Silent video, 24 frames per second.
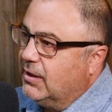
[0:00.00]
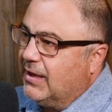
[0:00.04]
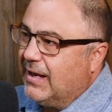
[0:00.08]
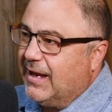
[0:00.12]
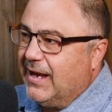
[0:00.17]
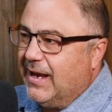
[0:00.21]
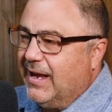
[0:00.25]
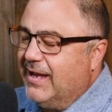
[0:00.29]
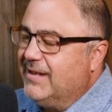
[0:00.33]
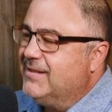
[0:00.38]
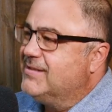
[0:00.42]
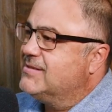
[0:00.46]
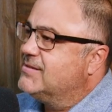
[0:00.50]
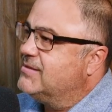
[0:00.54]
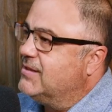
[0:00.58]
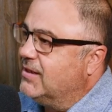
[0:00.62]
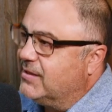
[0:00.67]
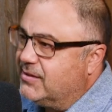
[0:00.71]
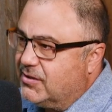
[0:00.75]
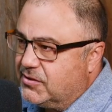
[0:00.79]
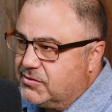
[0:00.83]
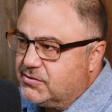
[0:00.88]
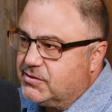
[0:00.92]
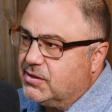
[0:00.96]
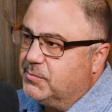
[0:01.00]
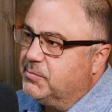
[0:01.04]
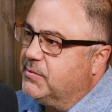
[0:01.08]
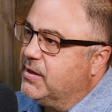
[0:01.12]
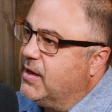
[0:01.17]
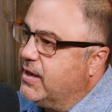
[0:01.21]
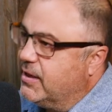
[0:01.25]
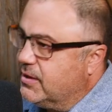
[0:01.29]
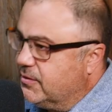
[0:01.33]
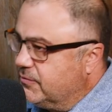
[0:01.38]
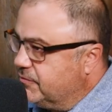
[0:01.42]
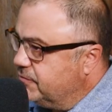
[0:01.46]
I just think there's some
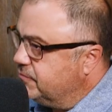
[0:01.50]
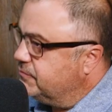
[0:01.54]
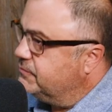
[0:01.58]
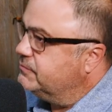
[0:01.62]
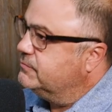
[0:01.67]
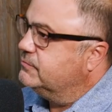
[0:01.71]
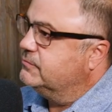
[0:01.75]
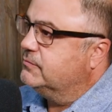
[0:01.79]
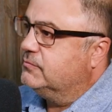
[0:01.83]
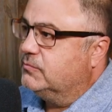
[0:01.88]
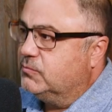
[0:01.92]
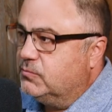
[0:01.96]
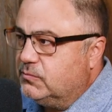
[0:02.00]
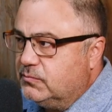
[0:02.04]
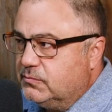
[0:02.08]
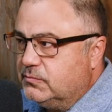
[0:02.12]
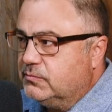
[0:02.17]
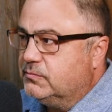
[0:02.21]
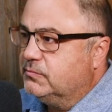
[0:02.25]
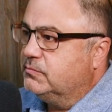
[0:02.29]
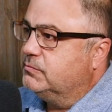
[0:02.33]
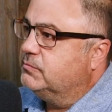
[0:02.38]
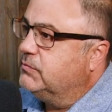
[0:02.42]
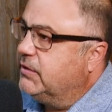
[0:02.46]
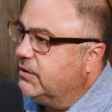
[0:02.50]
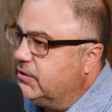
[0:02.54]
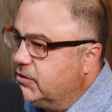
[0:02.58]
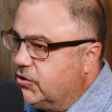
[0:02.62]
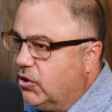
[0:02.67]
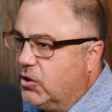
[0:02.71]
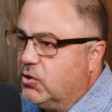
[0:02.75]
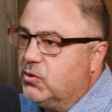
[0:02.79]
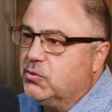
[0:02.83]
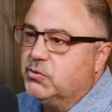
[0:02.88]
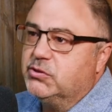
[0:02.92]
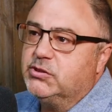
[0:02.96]
kind of
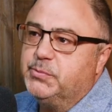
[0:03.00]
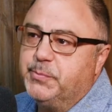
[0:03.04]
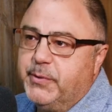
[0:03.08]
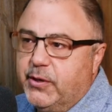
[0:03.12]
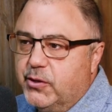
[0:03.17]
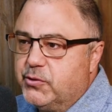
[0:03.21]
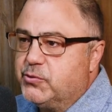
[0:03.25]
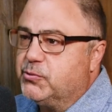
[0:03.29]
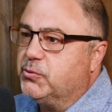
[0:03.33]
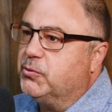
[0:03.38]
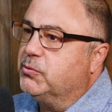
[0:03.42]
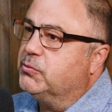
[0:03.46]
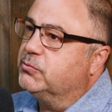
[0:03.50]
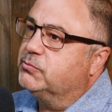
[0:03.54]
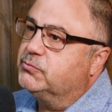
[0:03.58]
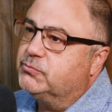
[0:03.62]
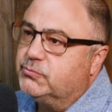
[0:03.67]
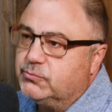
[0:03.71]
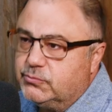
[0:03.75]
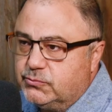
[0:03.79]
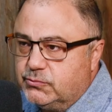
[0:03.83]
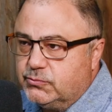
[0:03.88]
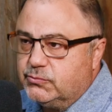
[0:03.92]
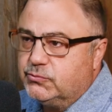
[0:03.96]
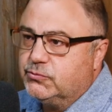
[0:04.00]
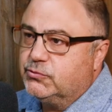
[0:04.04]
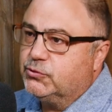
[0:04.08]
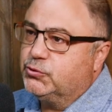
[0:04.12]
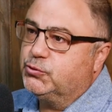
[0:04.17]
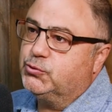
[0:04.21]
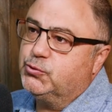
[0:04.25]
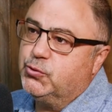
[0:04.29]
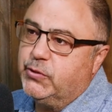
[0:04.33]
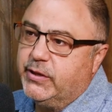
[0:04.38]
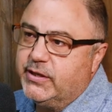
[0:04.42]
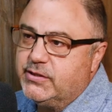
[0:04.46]
internal spiritual
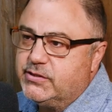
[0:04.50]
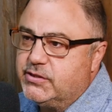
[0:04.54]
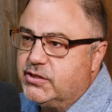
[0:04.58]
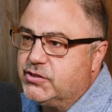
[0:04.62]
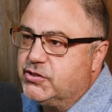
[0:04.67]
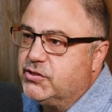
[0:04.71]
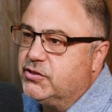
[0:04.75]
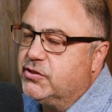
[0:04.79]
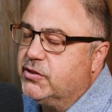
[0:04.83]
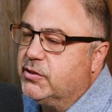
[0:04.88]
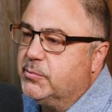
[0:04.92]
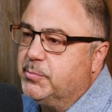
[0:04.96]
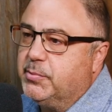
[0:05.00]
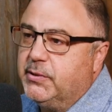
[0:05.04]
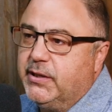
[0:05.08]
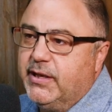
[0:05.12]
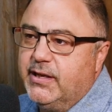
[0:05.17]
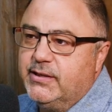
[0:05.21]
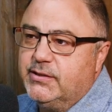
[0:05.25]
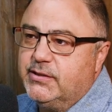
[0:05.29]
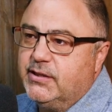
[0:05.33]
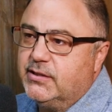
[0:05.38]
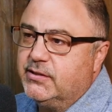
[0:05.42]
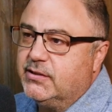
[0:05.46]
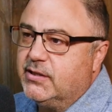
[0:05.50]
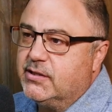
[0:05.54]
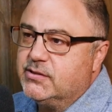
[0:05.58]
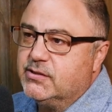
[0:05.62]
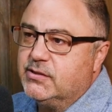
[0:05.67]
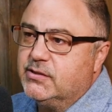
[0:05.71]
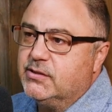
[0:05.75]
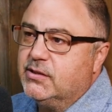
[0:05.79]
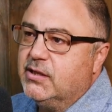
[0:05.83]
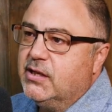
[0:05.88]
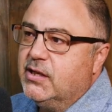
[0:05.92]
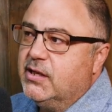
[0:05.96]
transition to the plate that
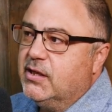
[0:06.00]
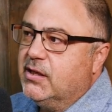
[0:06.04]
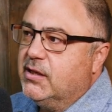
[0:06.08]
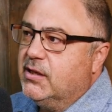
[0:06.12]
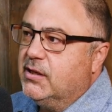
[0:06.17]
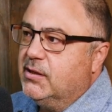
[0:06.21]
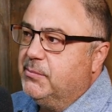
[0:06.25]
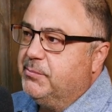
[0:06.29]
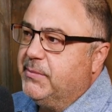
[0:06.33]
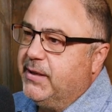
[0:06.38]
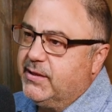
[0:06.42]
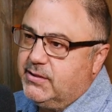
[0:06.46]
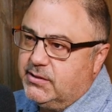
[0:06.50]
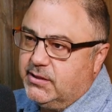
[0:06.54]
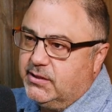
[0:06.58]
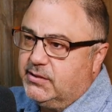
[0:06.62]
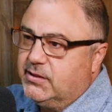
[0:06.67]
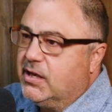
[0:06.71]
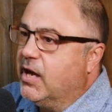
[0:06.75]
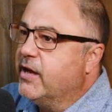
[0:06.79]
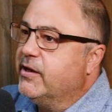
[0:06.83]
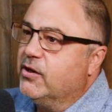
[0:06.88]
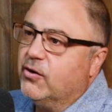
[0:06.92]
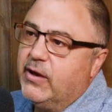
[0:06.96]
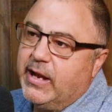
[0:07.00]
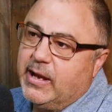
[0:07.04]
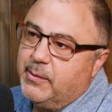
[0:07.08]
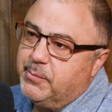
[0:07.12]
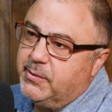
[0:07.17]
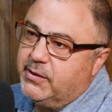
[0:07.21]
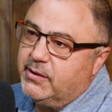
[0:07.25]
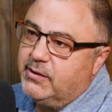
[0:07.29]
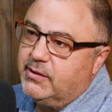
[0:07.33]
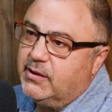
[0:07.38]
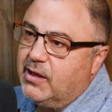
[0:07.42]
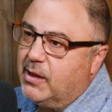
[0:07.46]
doesn't make the diner
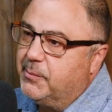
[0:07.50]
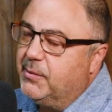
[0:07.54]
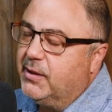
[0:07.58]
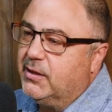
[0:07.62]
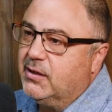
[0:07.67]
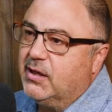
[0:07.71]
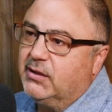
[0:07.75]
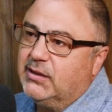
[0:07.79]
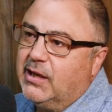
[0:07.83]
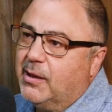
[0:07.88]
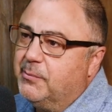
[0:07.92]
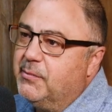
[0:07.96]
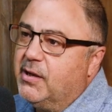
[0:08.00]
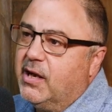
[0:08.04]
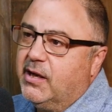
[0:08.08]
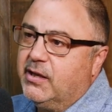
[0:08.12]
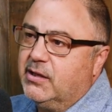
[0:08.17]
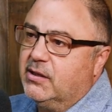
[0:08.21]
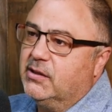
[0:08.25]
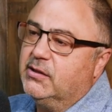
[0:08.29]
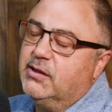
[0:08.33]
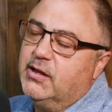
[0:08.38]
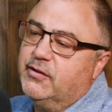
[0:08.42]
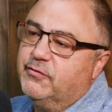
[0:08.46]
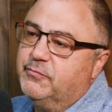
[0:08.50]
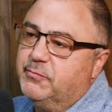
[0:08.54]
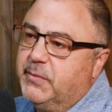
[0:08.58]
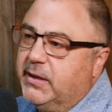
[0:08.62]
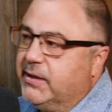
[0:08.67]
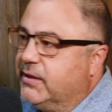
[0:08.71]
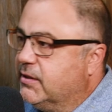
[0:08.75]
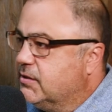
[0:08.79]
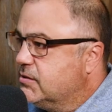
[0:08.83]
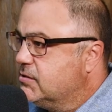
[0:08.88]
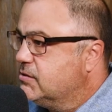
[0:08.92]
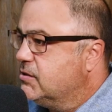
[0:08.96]
happy. I mean, I'm not going to love
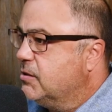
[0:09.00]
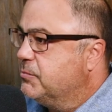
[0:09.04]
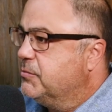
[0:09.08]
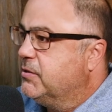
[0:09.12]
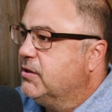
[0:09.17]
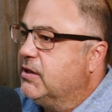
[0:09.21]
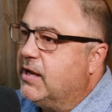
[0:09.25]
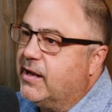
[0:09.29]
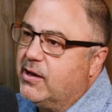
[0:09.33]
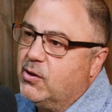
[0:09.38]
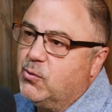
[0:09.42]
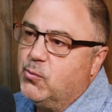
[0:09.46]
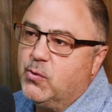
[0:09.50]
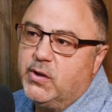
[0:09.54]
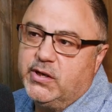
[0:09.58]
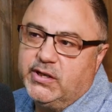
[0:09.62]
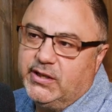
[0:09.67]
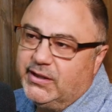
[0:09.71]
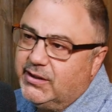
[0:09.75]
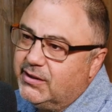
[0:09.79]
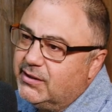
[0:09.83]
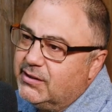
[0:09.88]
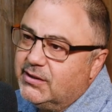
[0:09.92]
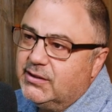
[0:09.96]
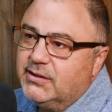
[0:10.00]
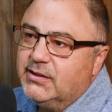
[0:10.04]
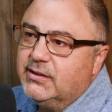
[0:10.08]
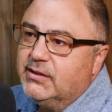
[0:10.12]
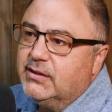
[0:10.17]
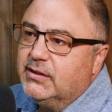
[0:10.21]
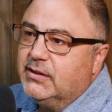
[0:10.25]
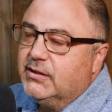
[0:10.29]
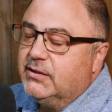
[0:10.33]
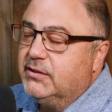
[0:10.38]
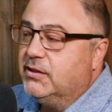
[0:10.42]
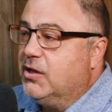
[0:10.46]
making something I don't want to eat.
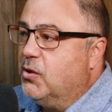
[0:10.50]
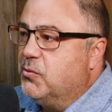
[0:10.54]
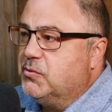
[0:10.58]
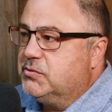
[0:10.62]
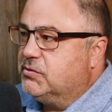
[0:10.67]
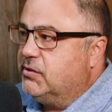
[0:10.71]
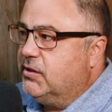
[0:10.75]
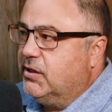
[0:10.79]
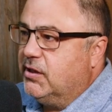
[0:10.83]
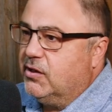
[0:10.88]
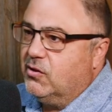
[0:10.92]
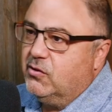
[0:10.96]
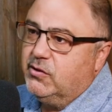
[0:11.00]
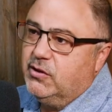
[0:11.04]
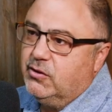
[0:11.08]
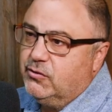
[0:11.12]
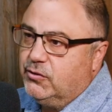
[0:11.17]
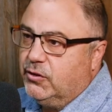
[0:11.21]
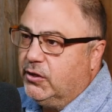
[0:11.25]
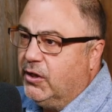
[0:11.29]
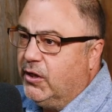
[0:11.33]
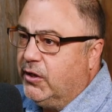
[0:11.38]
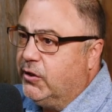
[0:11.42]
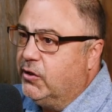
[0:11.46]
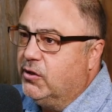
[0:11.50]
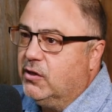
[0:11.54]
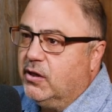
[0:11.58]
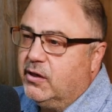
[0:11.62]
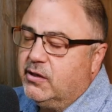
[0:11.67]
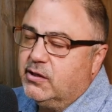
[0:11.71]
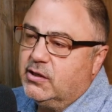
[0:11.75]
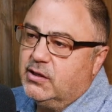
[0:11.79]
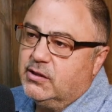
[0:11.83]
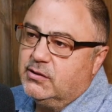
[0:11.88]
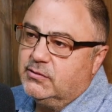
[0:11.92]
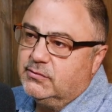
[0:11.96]
No one, you know, you're, you're not
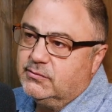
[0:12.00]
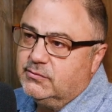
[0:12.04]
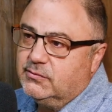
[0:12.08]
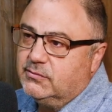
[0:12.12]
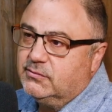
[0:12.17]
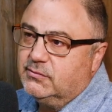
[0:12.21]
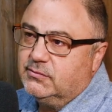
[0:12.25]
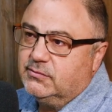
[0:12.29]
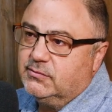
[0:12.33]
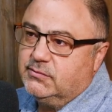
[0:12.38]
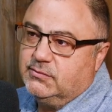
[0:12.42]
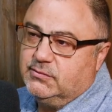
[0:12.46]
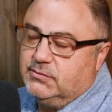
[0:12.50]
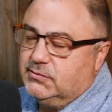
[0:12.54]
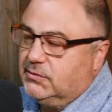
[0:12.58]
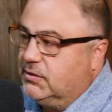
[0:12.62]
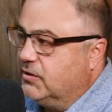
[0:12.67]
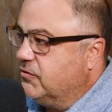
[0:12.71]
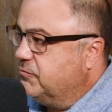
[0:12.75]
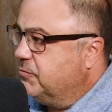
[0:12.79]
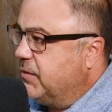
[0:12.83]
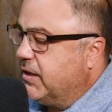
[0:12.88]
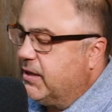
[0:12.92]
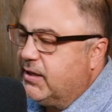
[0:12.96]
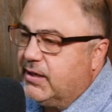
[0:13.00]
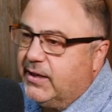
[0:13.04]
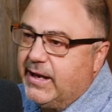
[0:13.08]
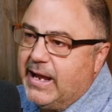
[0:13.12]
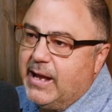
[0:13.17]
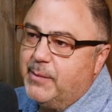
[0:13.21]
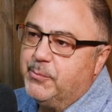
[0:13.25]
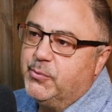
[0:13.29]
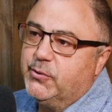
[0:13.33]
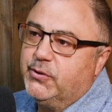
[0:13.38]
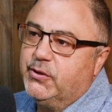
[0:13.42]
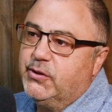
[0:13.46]
going to love making an
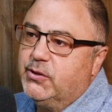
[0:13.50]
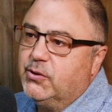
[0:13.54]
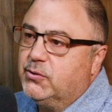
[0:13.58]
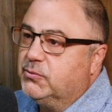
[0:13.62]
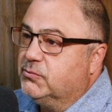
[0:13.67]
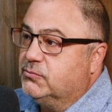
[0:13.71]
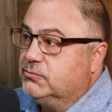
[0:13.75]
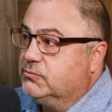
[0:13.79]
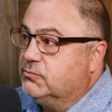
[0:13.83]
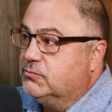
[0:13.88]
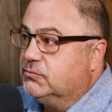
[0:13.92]
apple. You don't,